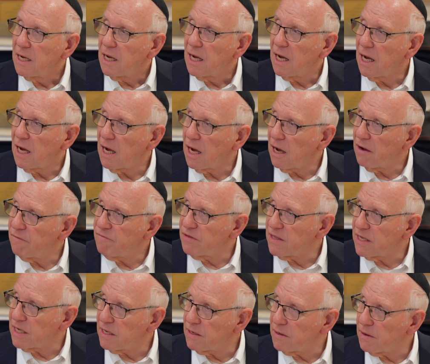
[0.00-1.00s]
of
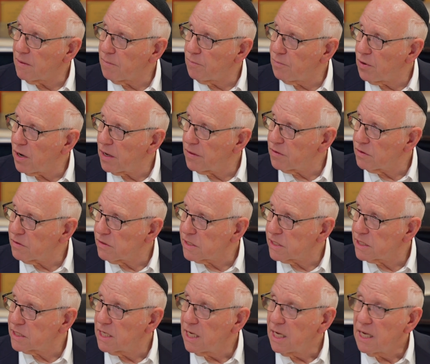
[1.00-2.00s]
the
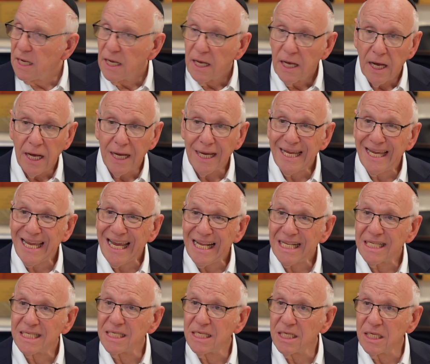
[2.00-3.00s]
brothers
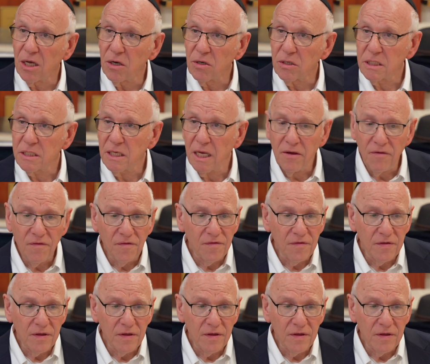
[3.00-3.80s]
against Yosef,